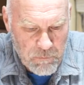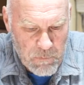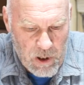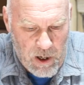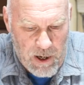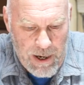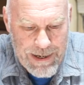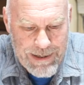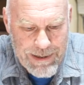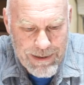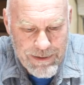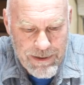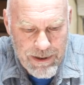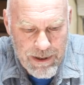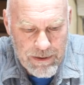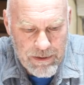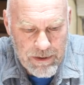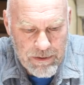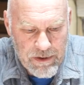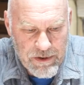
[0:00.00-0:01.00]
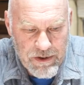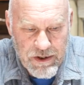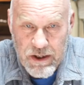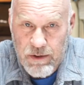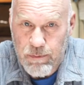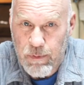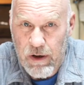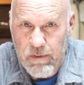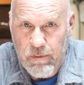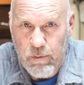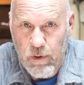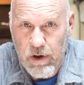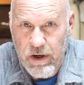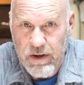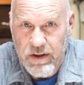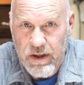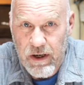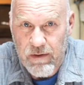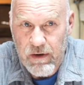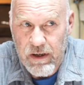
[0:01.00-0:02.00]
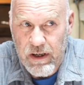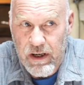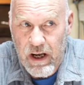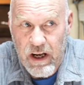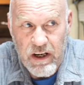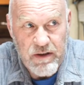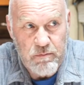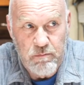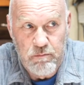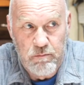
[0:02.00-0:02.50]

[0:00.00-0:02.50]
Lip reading: I contend that the 6x47 case